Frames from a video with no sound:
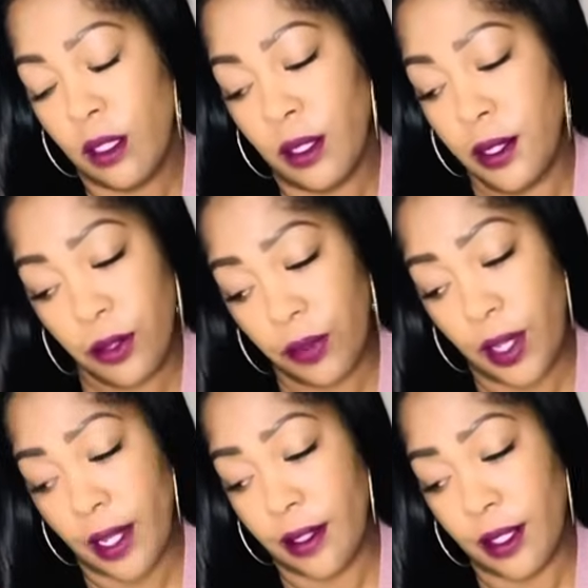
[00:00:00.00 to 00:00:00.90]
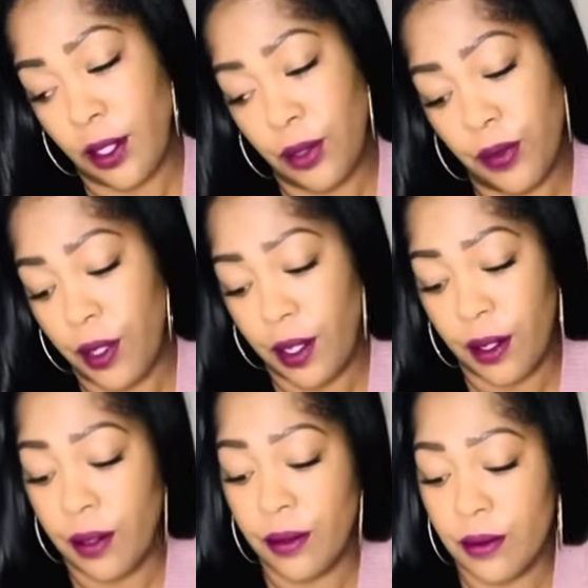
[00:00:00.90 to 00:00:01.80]
is reality. You really
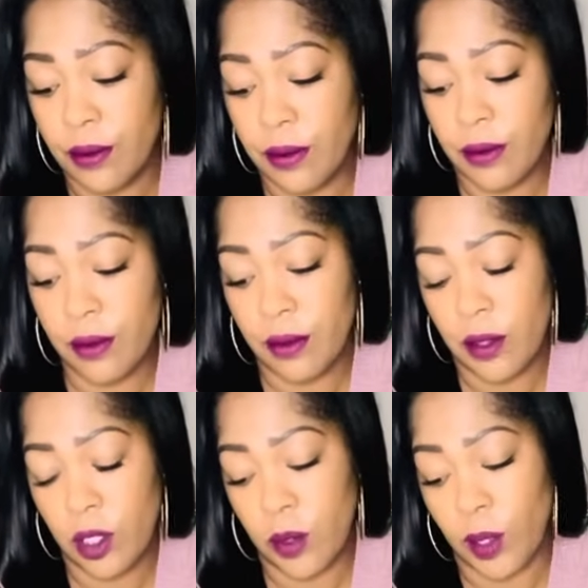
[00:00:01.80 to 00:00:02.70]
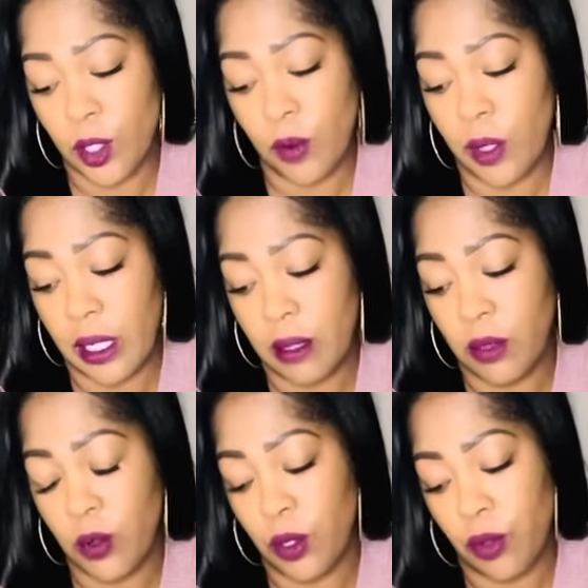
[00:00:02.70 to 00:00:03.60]
don't. Especially when it
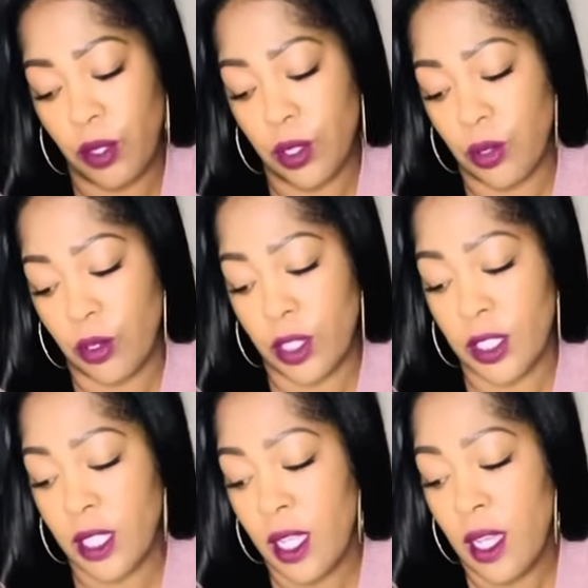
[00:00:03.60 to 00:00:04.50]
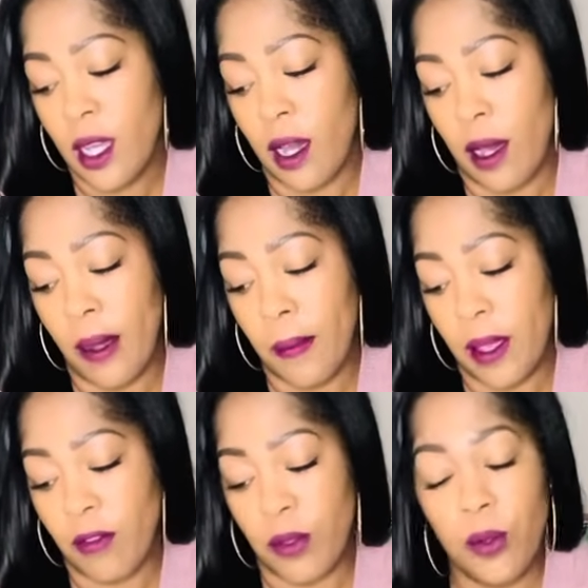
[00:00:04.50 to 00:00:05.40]
comes to a Three of Swords. Um,
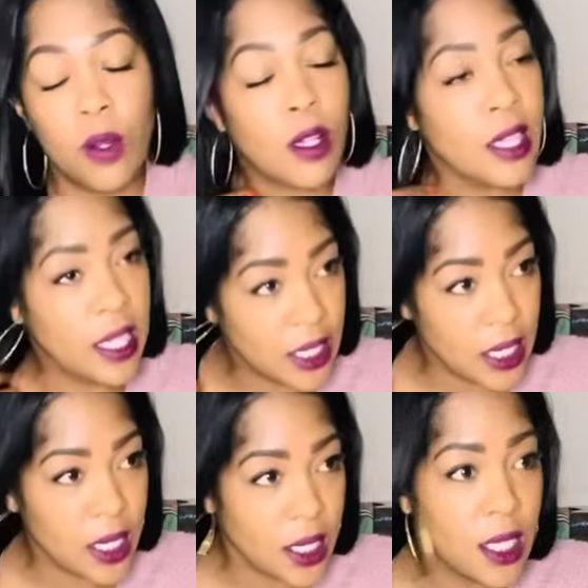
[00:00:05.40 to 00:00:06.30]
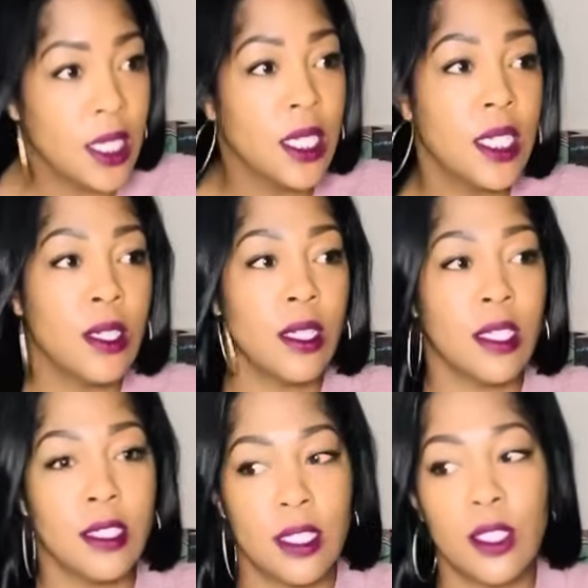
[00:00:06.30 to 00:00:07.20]
if you are thinking,
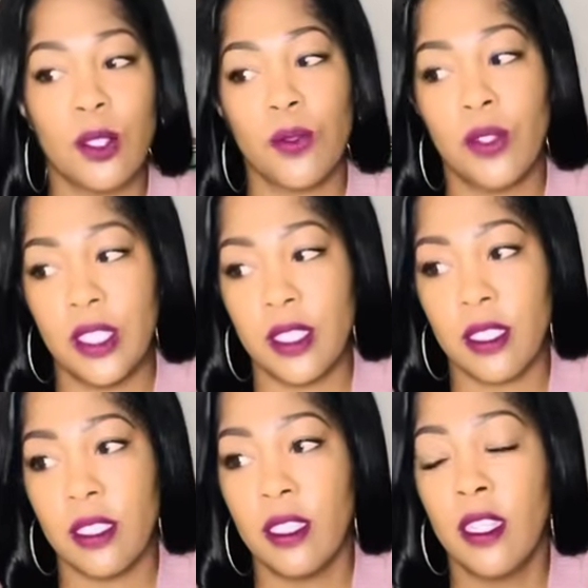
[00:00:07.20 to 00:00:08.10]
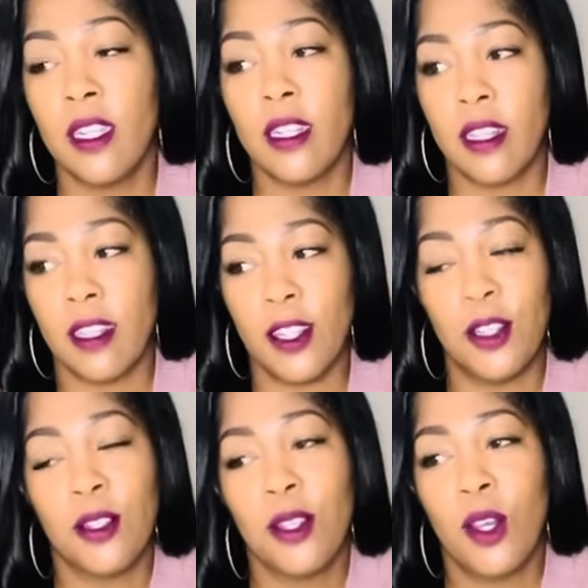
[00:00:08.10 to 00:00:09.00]
is this the reason?
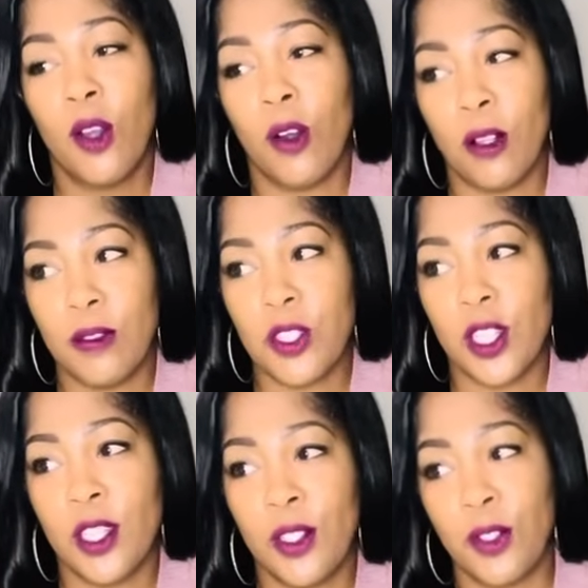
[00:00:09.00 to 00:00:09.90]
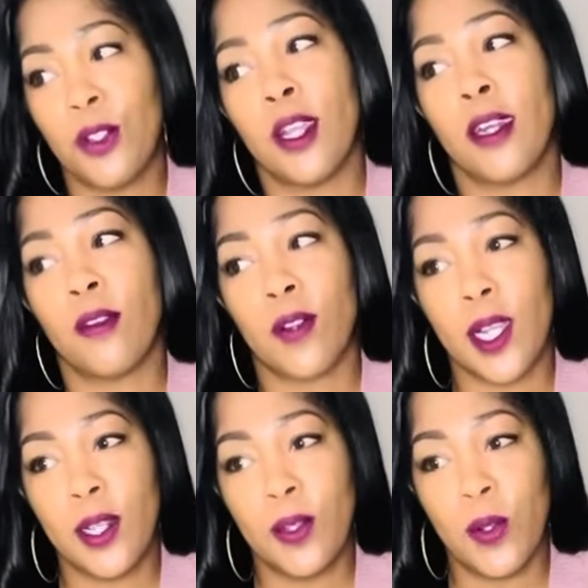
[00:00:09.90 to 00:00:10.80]
All of a sudden you're not
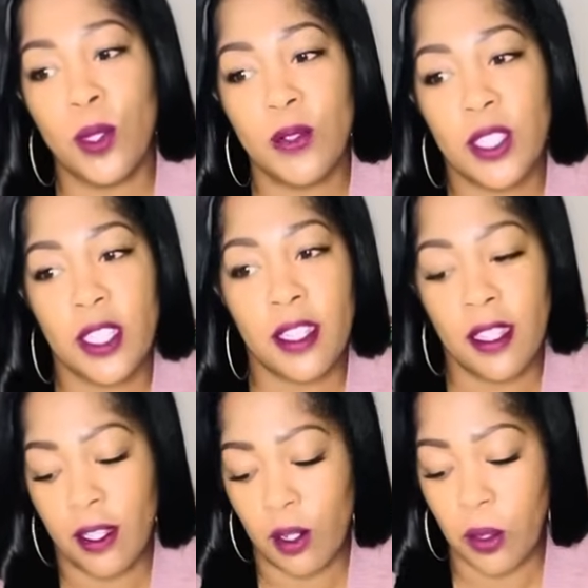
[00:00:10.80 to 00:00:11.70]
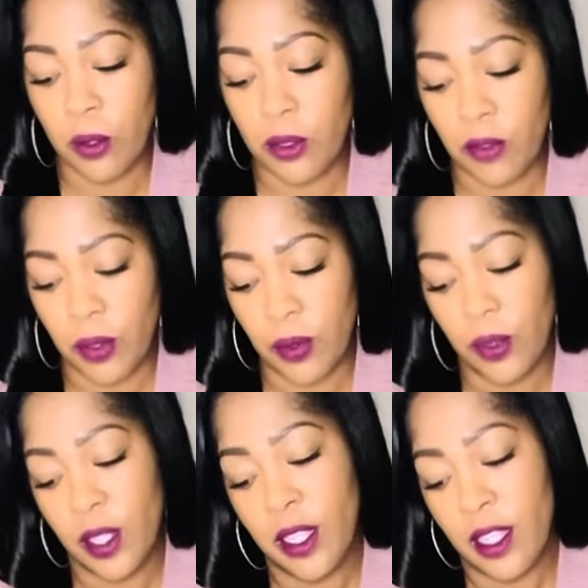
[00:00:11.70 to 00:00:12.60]
around. All of a sudden I can't get a hold of
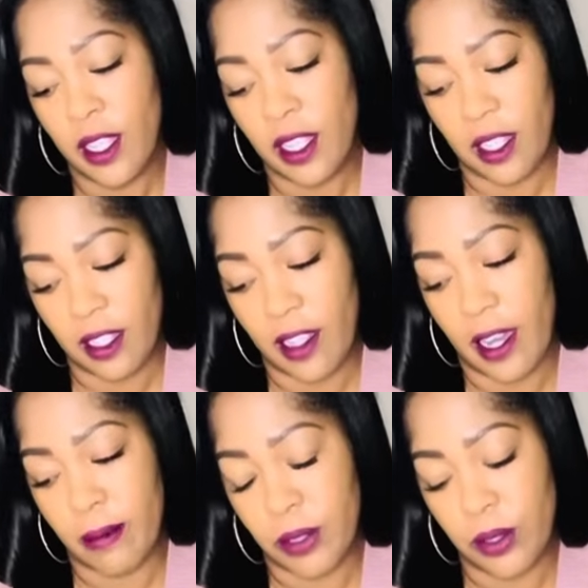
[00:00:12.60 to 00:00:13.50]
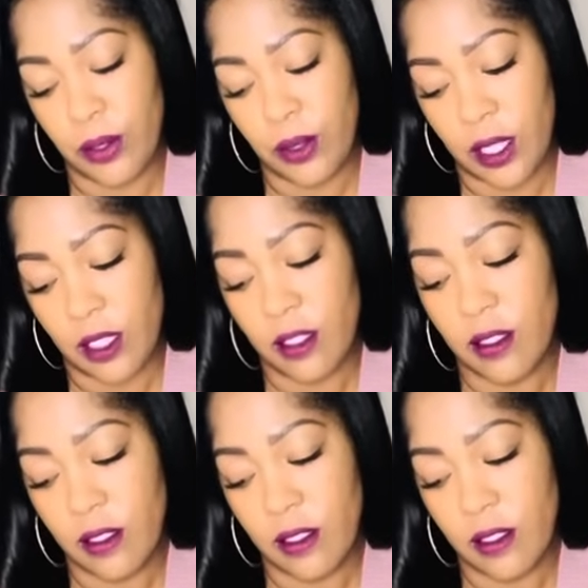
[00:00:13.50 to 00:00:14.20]
you. It absolutely